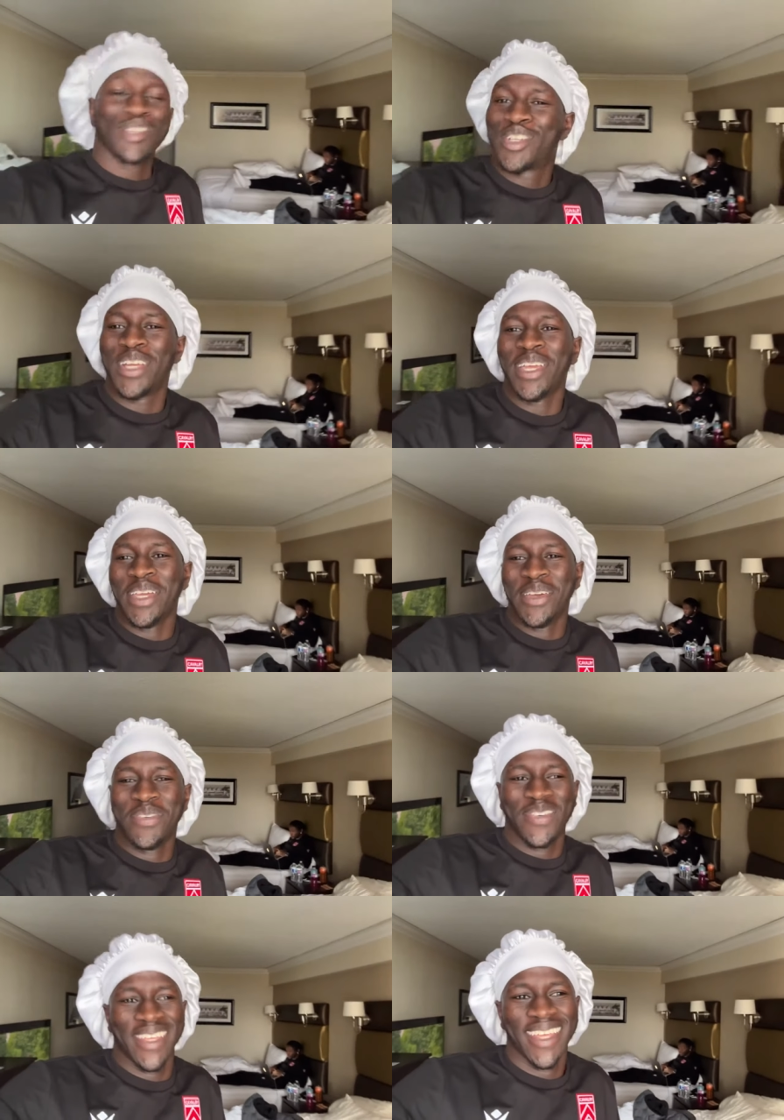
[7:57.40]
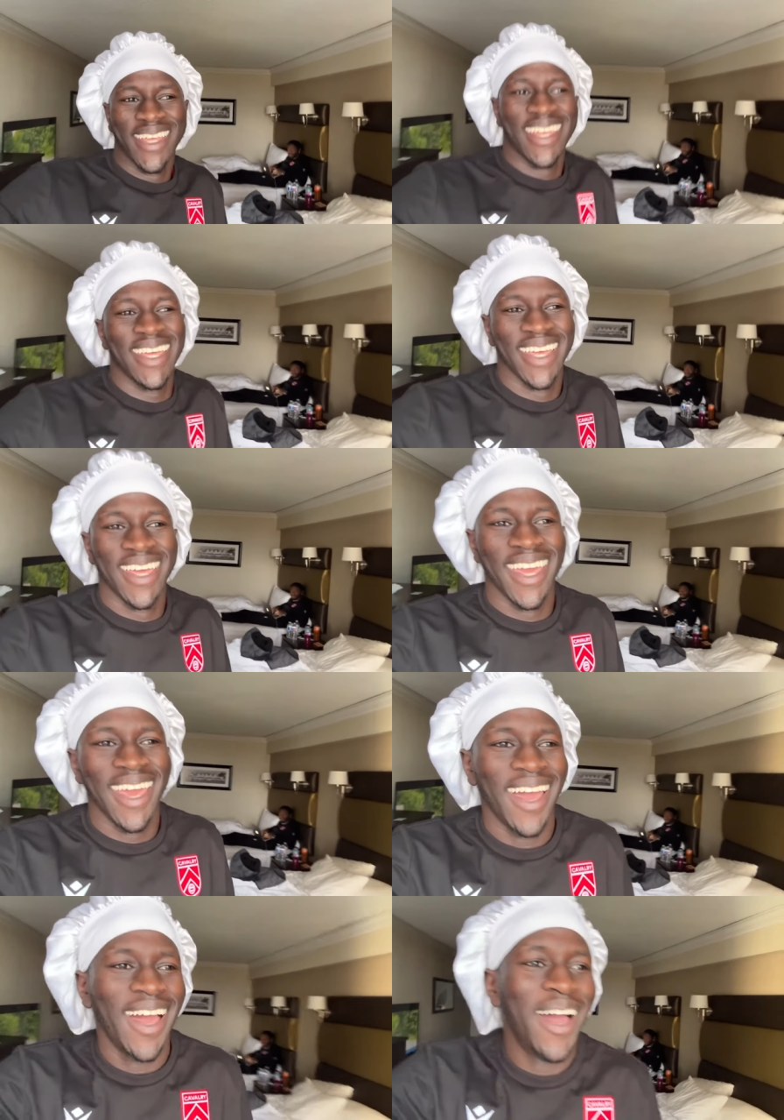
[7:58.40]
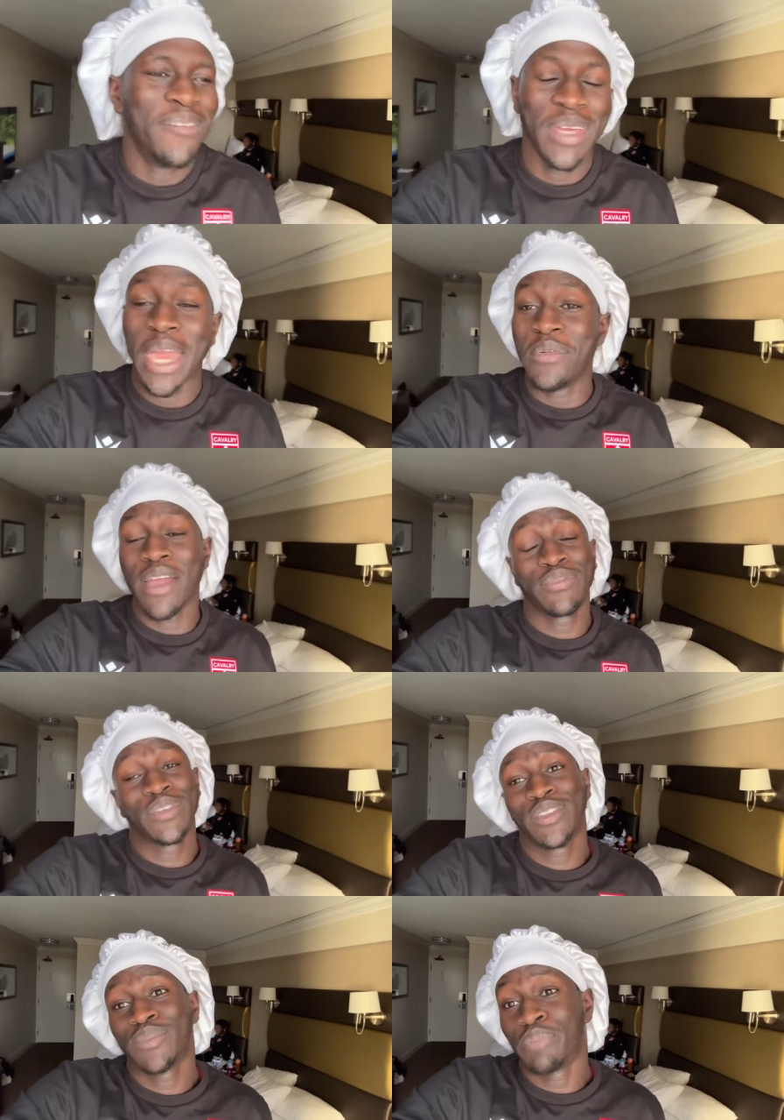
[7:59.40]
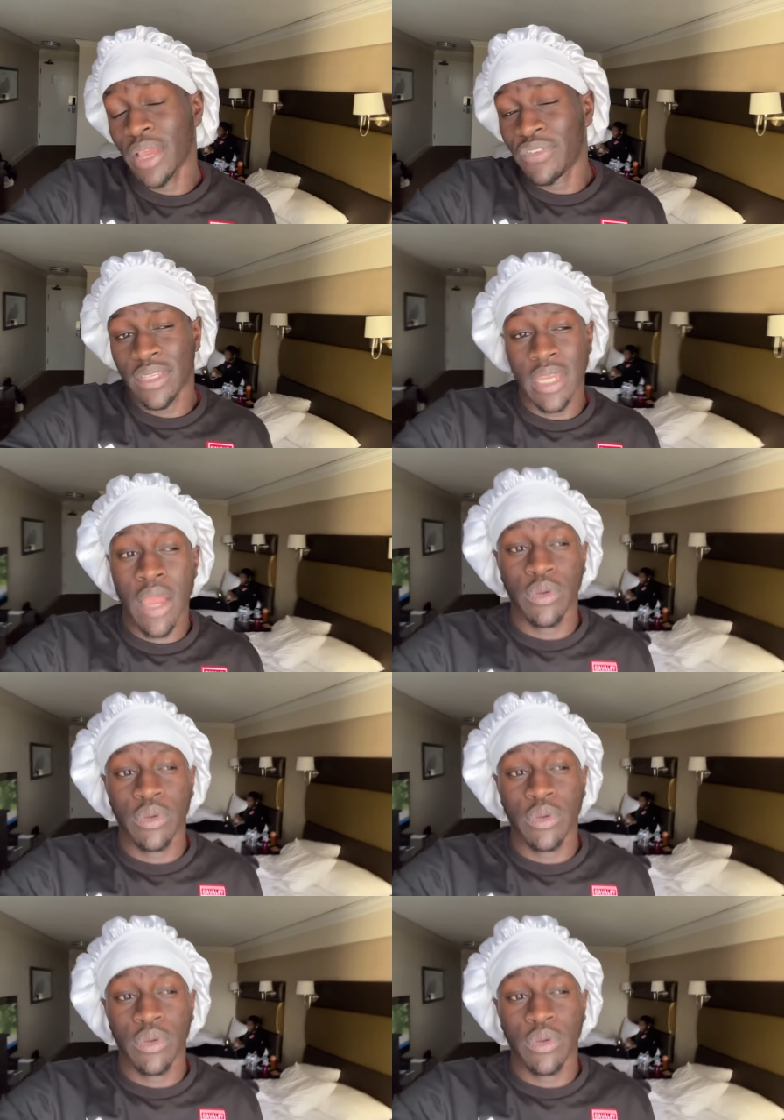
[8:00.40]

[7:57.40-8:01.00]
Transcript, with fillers: trip. um, but yeah, we have breakfast now.